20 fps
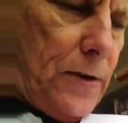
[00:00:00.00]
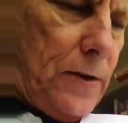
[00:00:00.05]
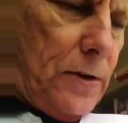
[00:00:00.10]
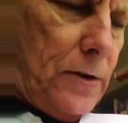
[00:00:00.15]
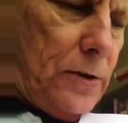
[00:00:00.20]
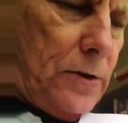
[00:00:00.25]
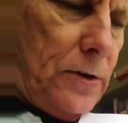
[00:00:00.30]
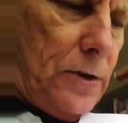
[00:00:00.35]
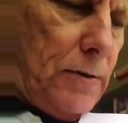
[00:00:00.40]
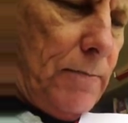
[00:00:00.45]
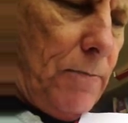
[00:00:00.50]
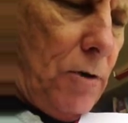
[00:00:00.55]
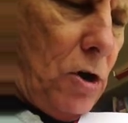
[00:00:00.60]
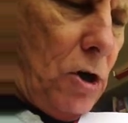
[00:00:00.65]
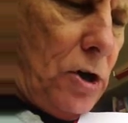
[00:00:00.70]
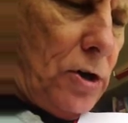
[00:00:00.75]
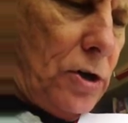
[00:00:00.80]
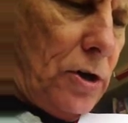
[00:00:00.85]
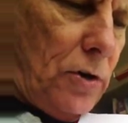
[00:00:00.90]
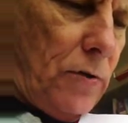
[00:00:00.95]
is the
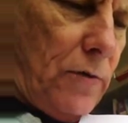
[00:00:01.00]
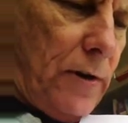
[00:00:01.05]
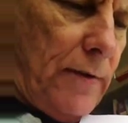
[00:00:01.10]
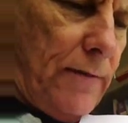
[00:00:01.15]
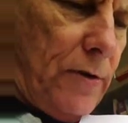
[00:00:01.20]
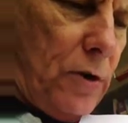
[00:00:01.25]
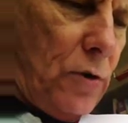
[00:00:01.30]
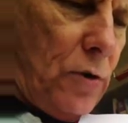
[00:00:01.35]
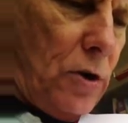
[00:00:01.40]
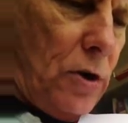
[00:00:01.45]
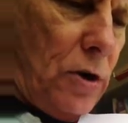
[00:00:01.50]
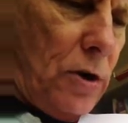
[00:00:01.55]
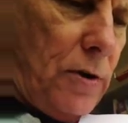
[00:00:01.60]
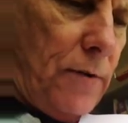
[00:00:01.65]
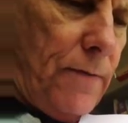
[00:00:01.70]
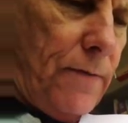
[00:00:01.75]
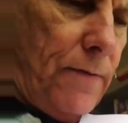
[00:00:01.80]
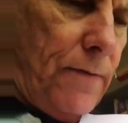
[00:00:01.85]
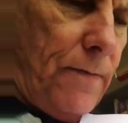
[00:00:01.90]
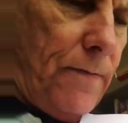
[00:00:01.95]
marginal revenue
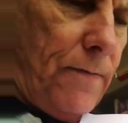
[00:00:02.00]
curve.